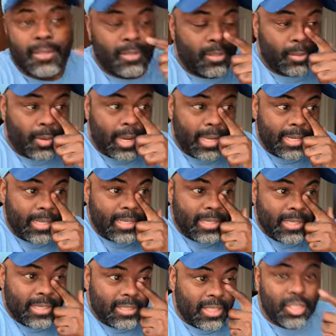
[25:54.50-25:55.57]
right?
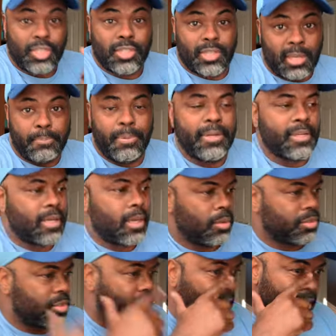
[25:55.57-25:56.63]
this tipping
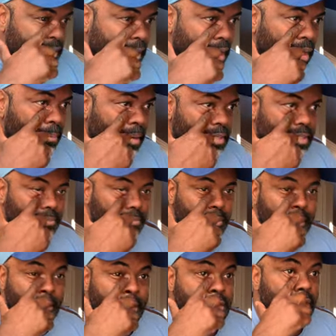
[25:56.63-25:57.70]
culture. Let's talk about some
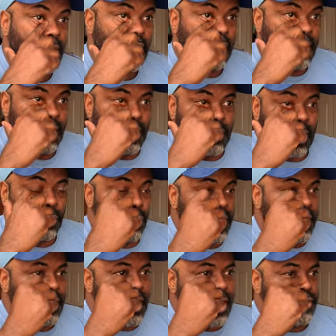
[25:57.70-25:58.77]
things that we
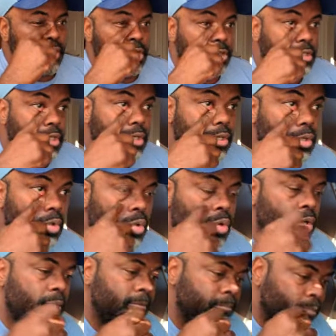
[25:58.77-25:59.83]
can either
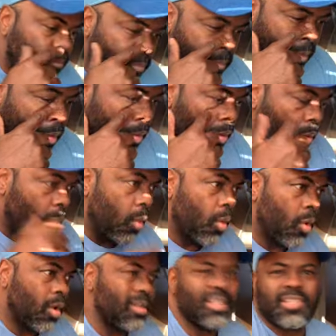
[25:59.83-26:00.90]
do
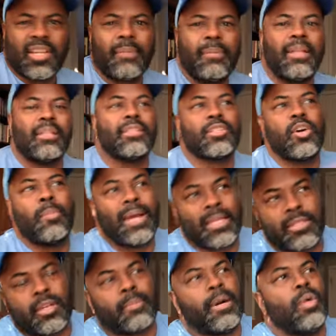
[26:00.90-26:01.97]
or let's talk about, let's go back
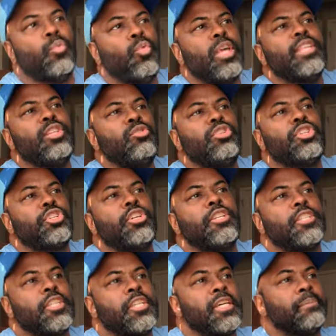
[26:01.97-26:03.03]
and talk about when you
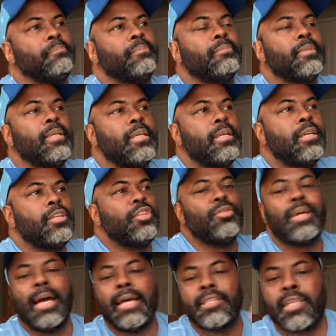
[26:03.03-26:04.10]
should tip. You
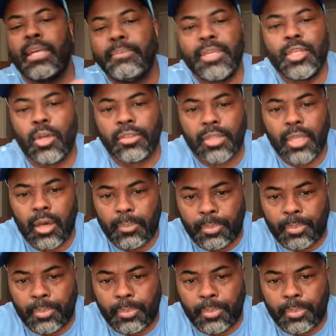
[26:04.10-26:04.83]
guys give me your thought